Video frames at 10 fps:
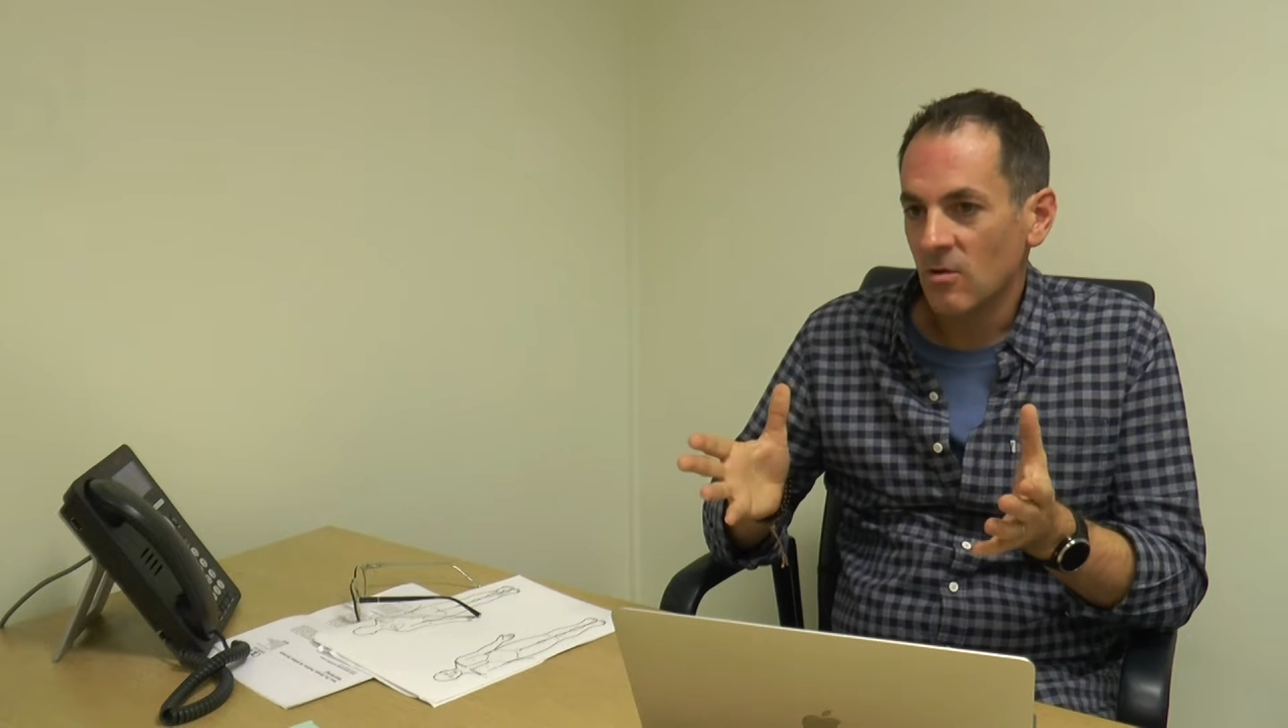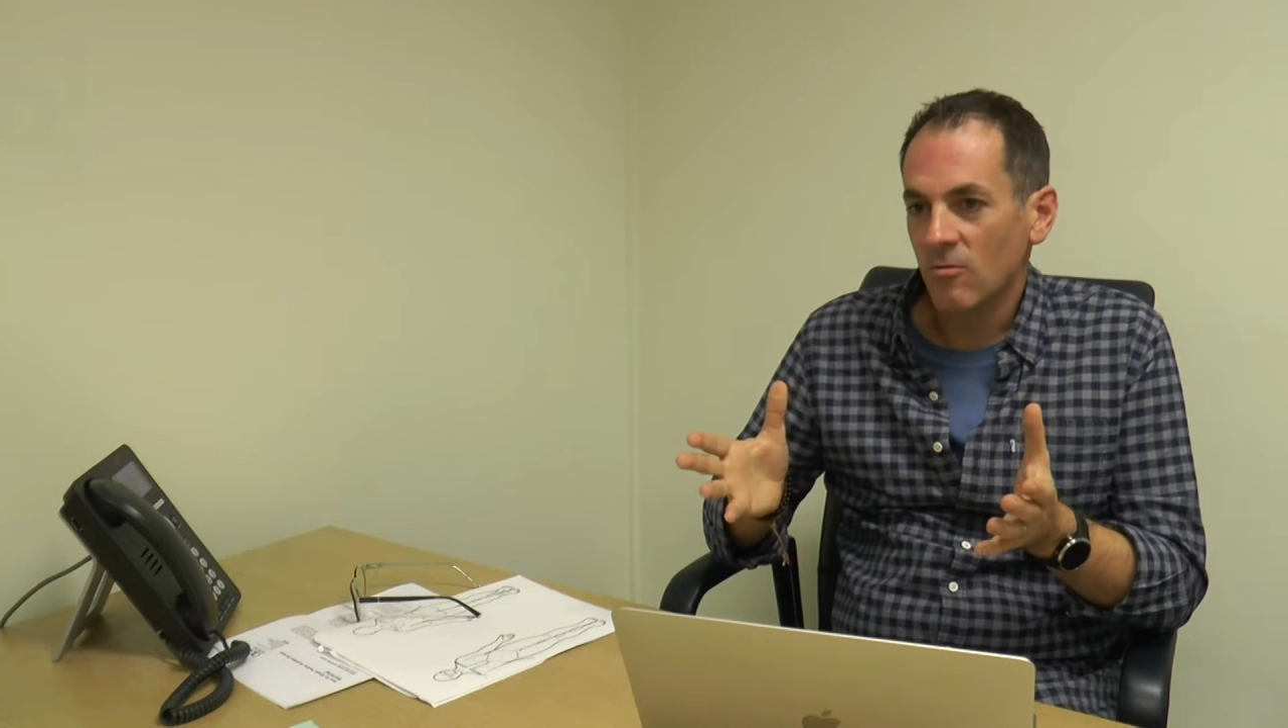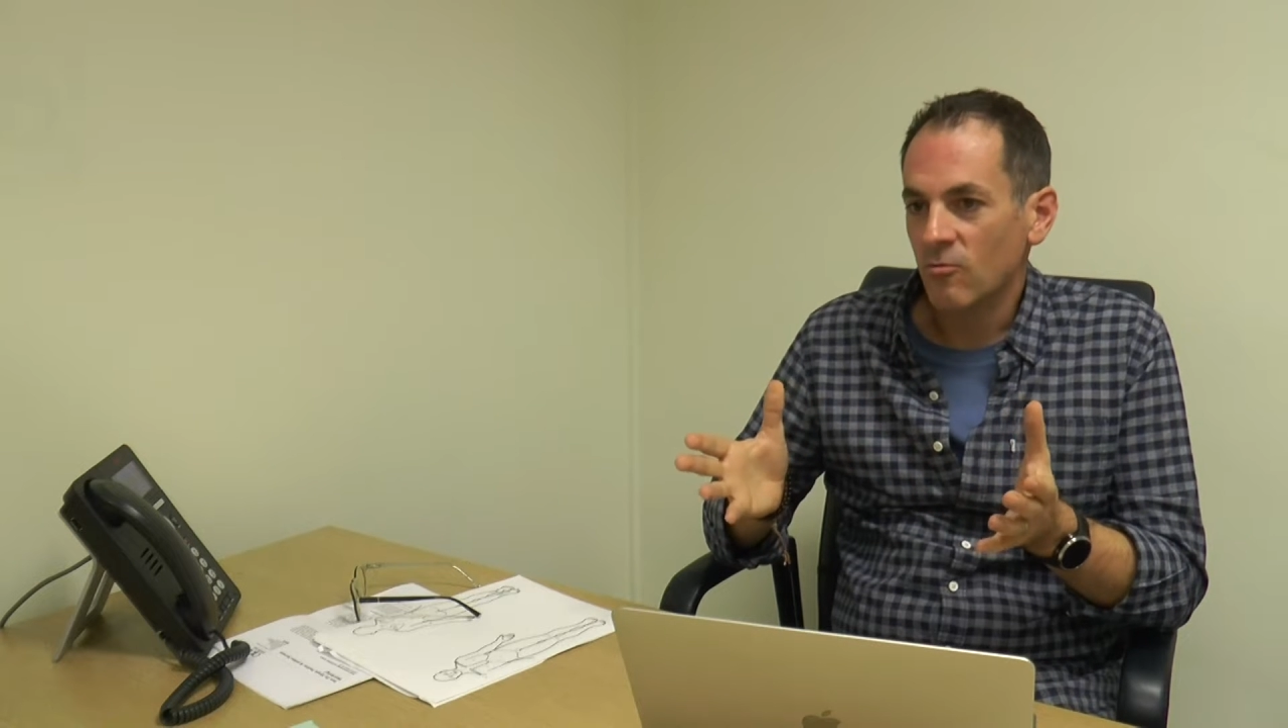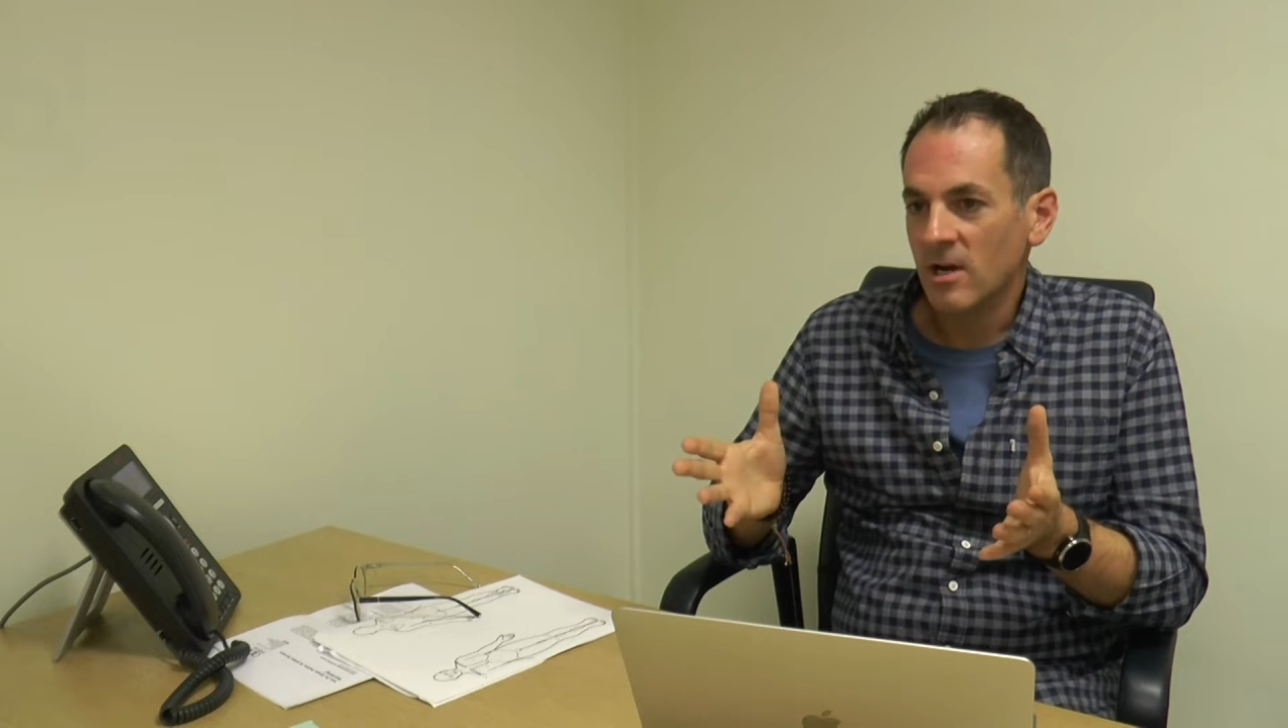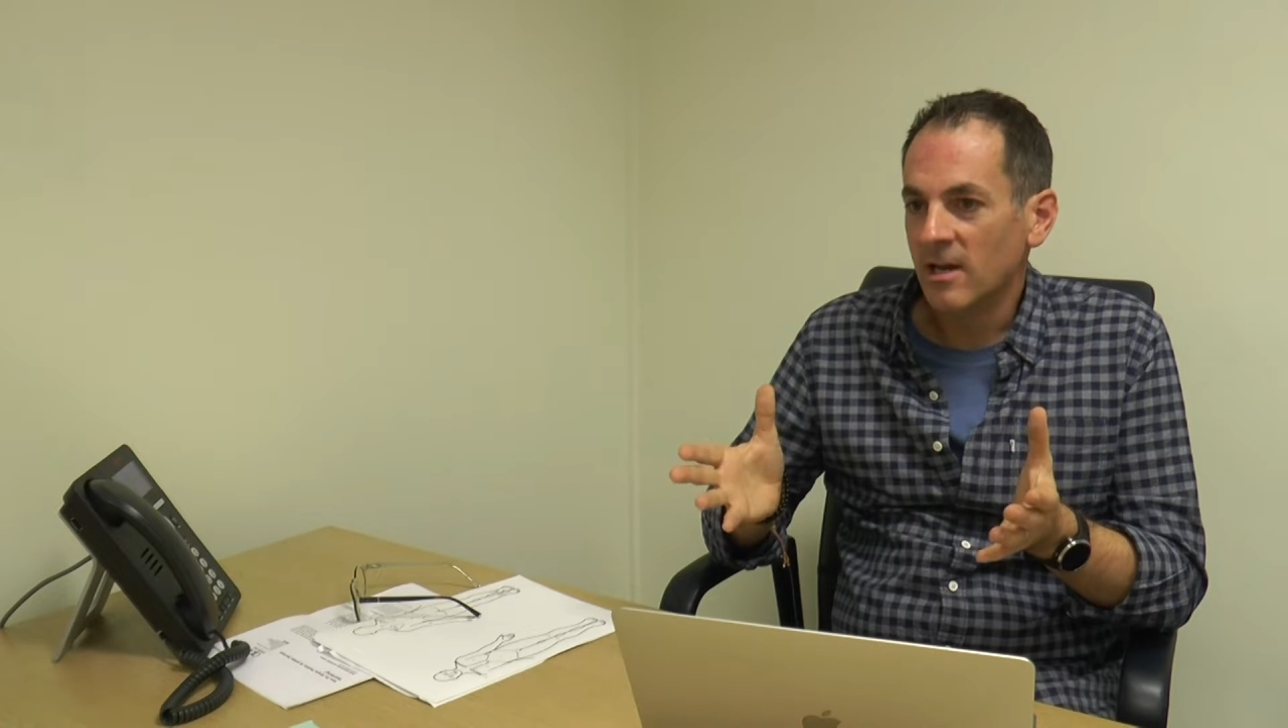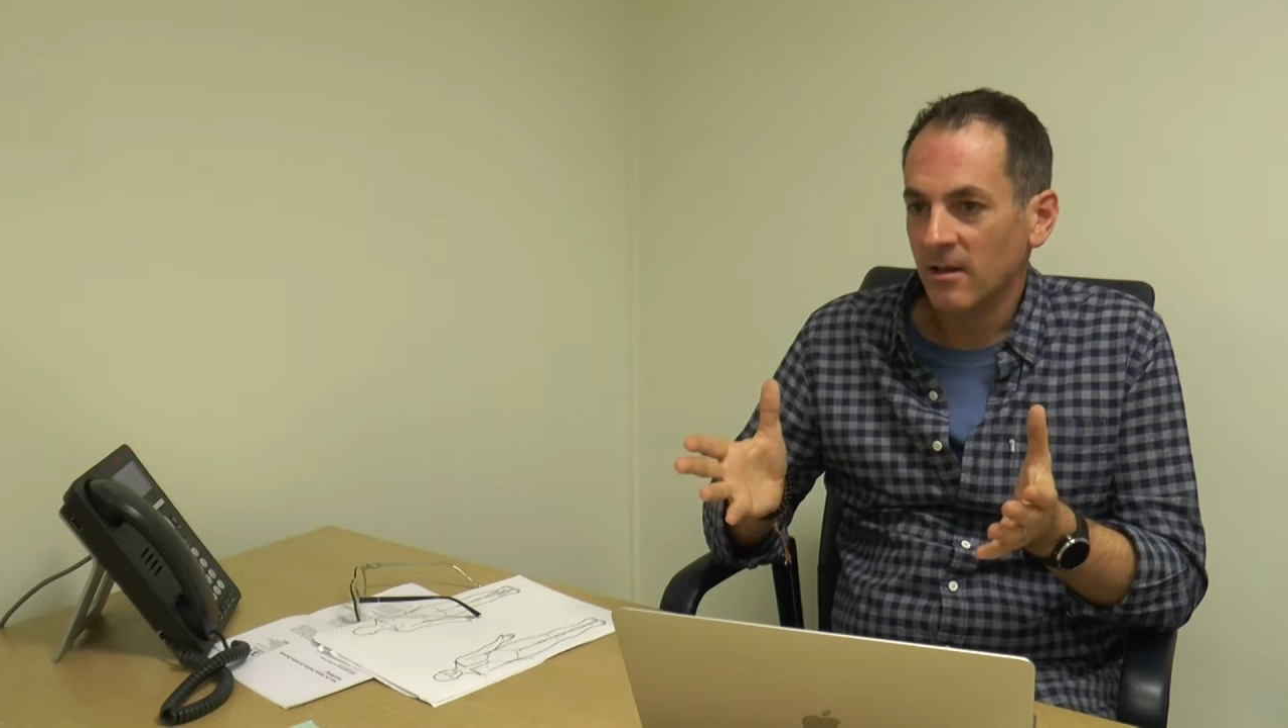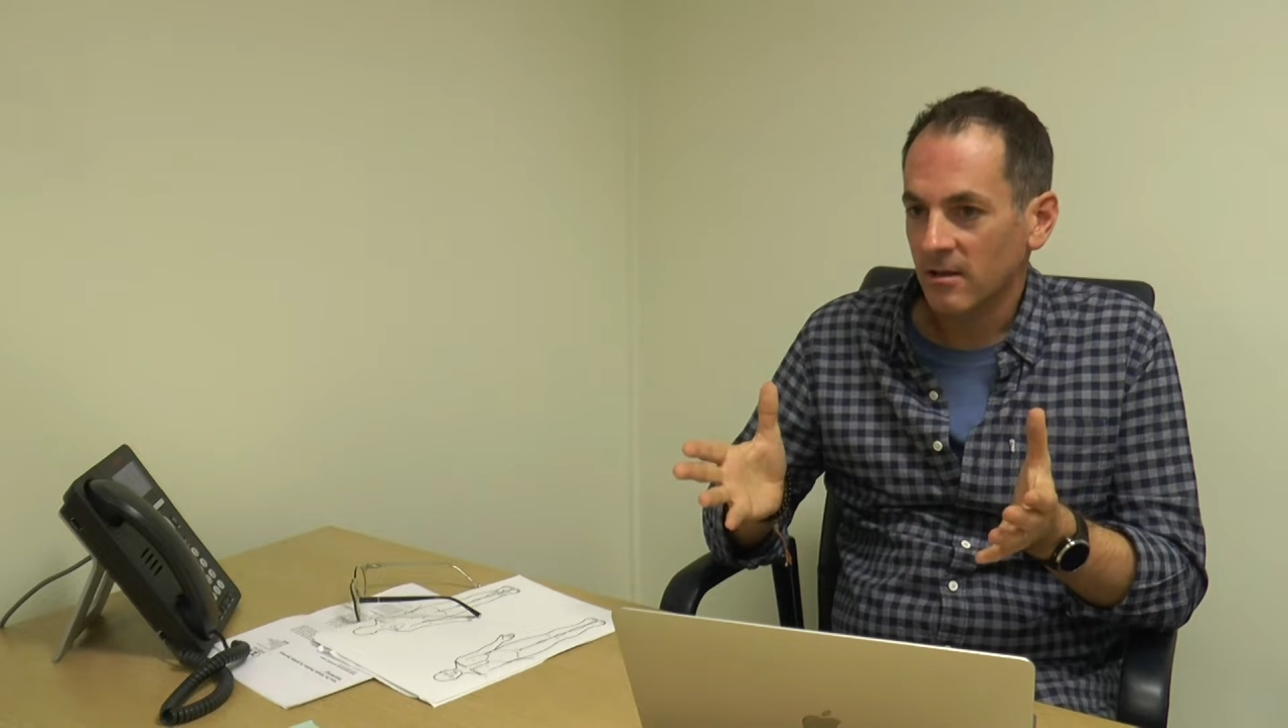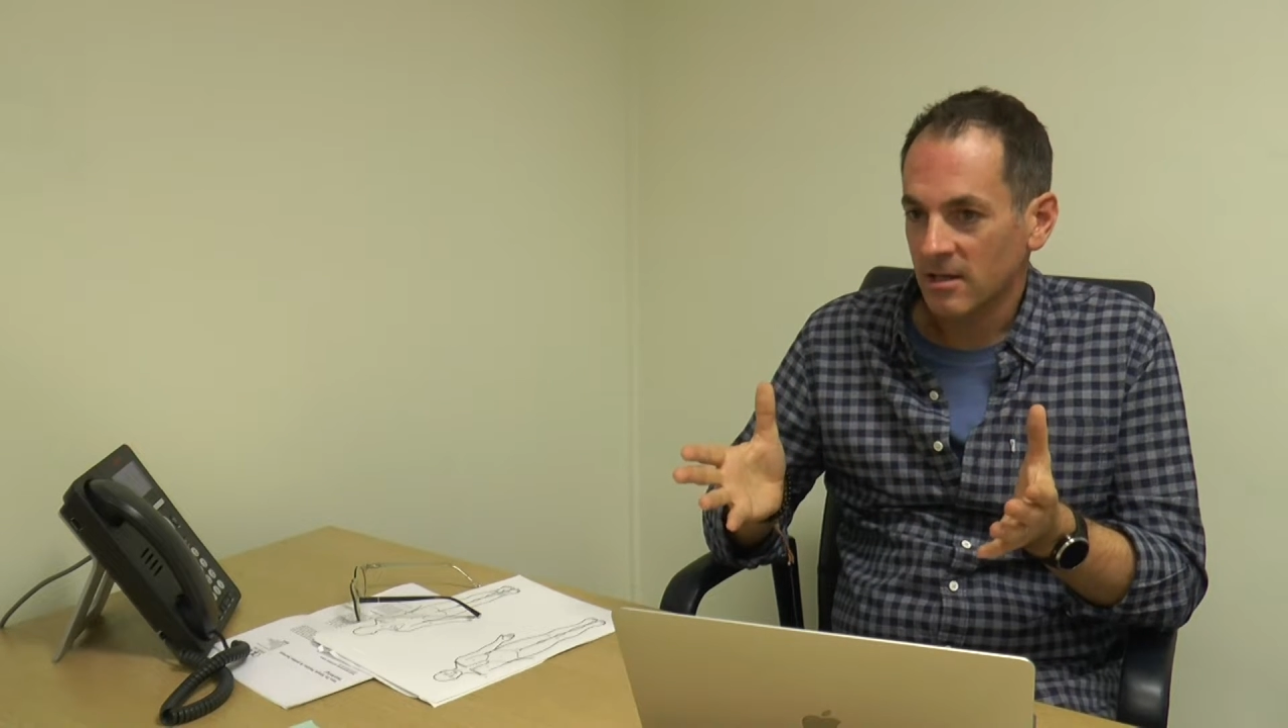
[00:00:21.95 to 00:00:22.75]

not really a